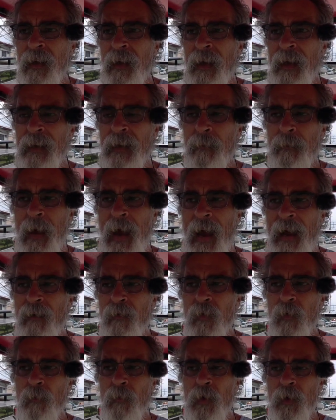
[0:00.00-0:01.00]
and the back
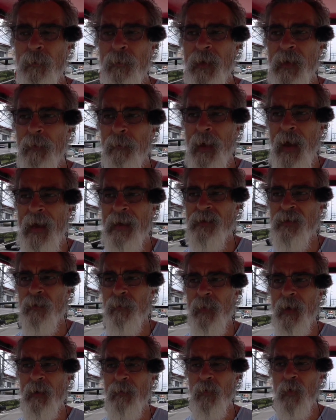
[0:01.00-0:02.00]
room would have been the master
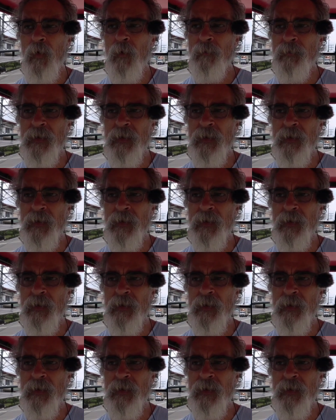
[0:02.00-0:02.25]
bedroom.